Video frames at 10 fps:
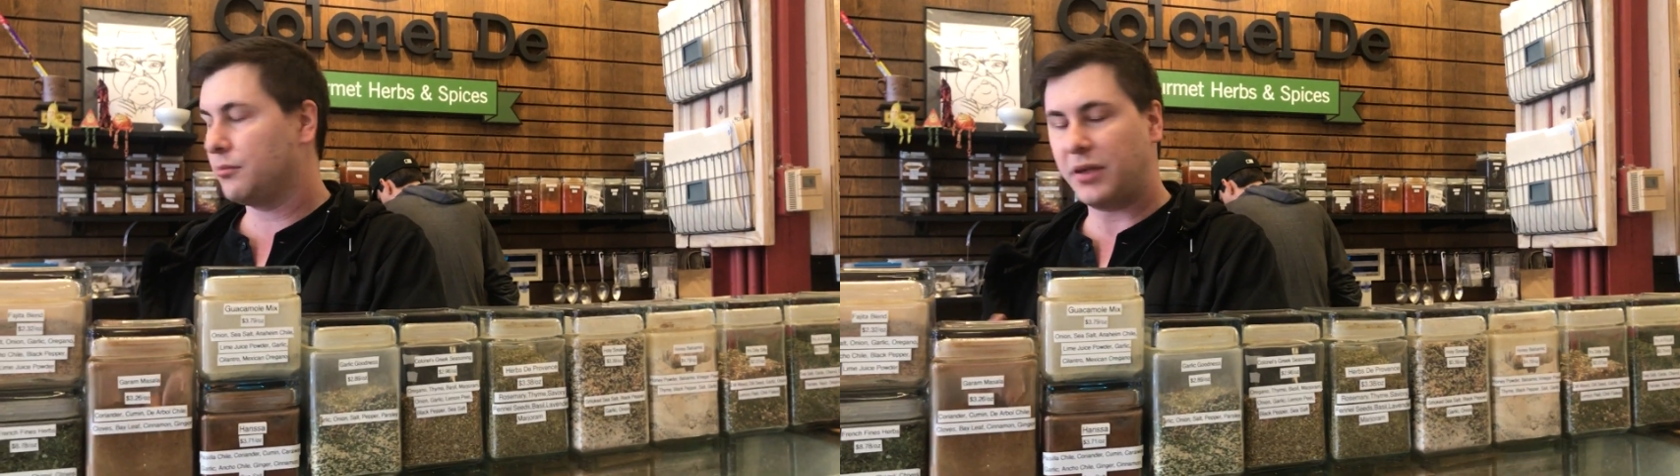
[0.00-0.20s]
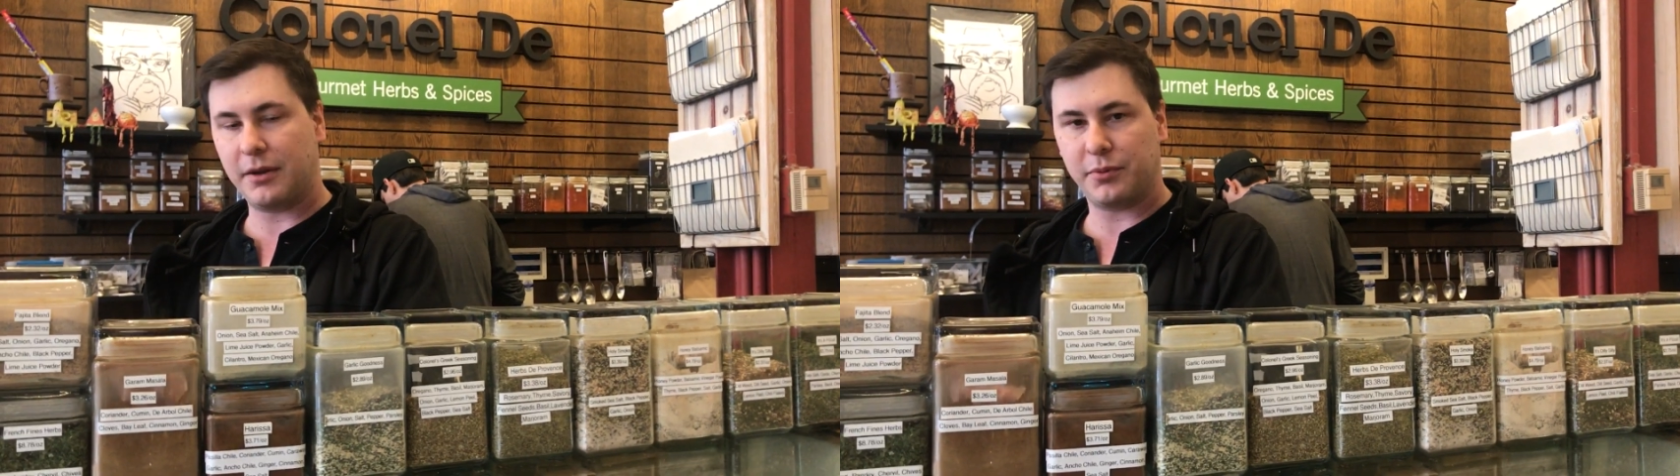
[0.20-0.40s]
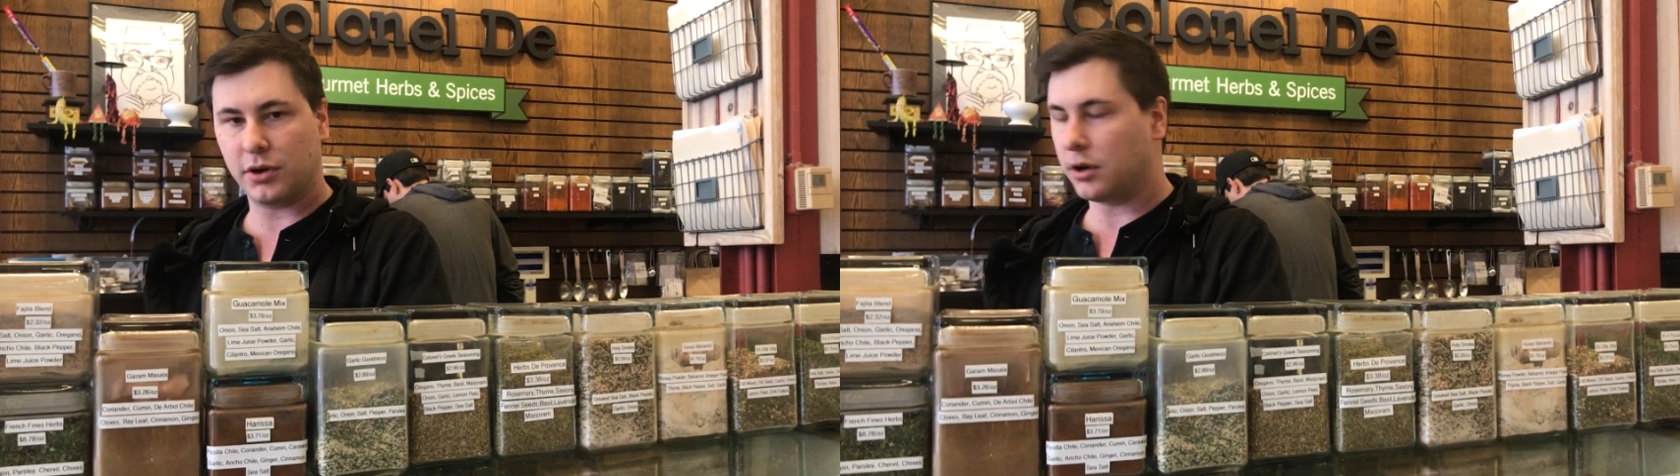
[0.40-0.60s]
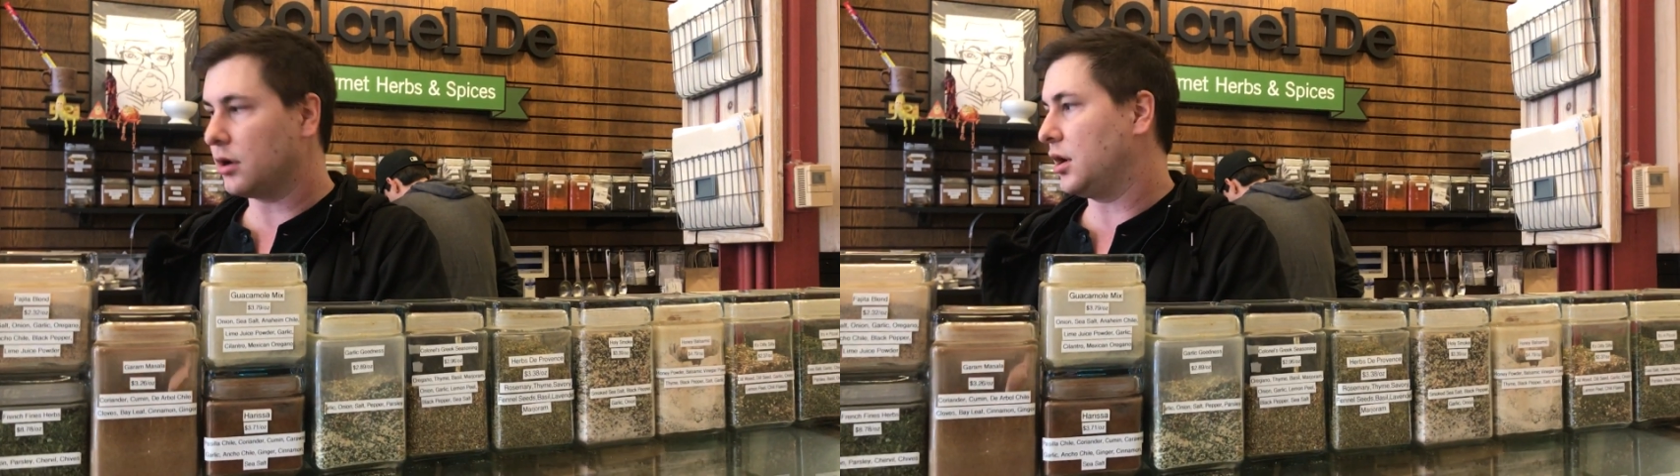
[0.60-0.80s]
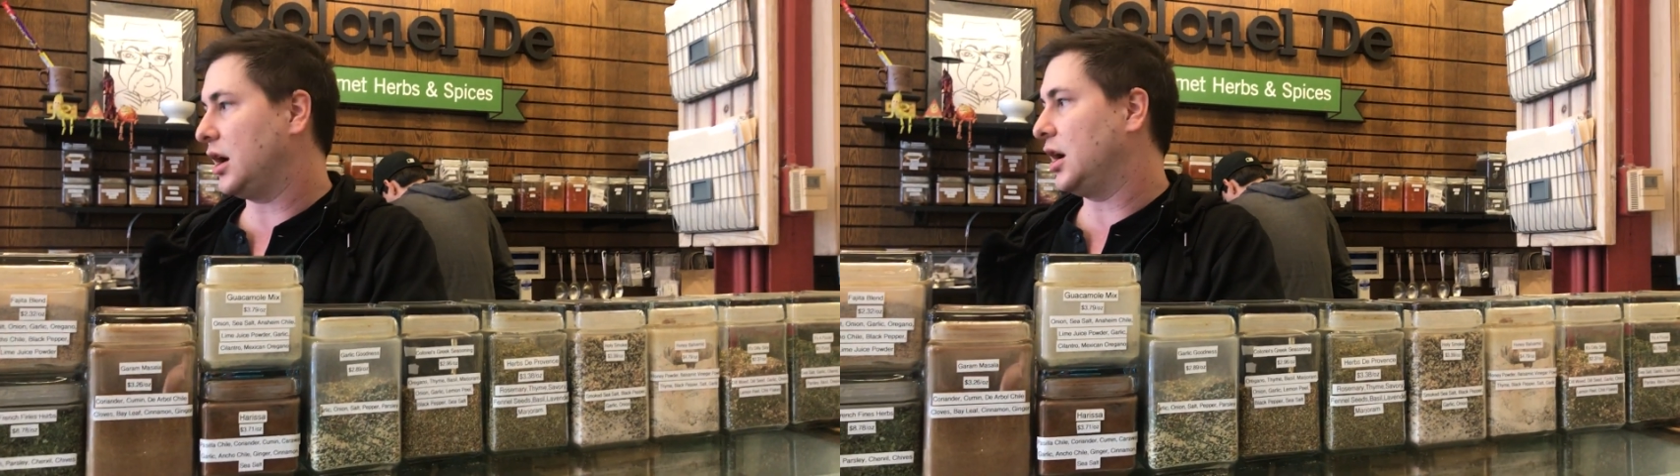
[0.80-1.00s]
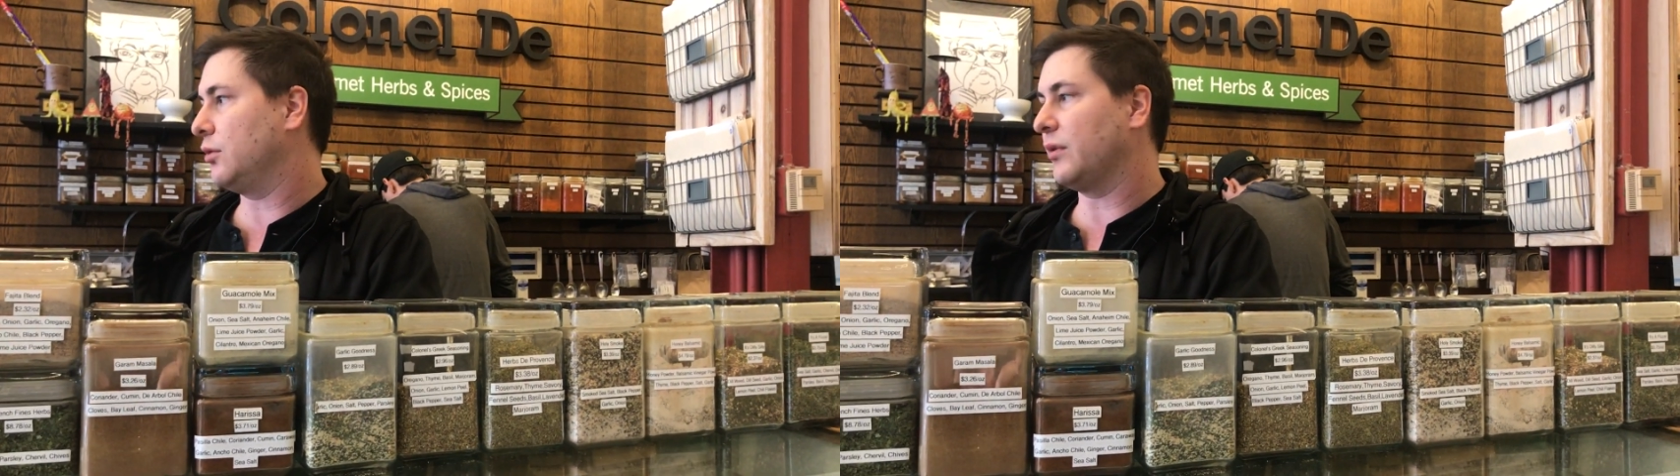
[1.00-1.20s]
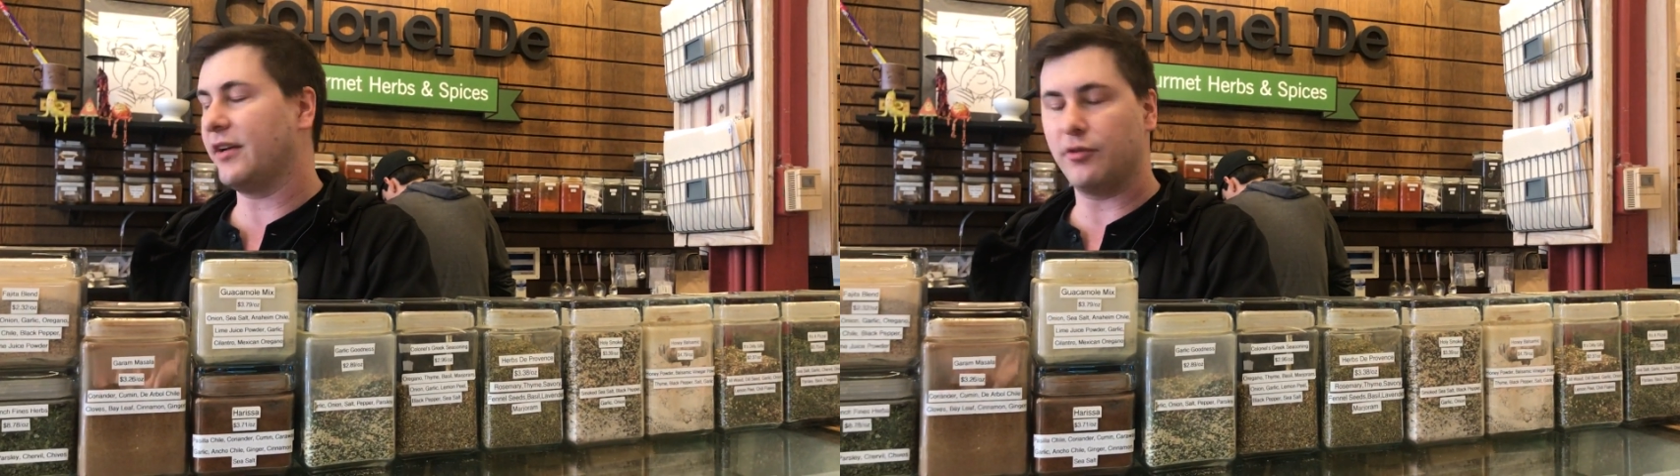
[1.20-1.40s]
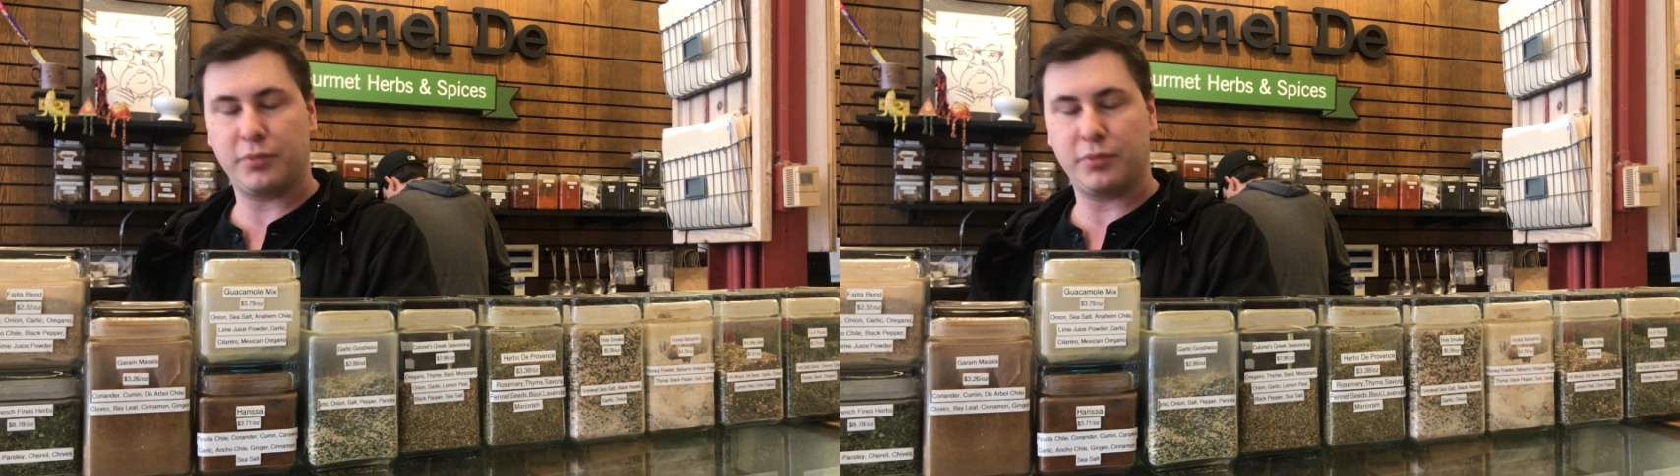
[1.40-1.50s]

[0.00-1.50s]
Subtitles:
pepper, we have a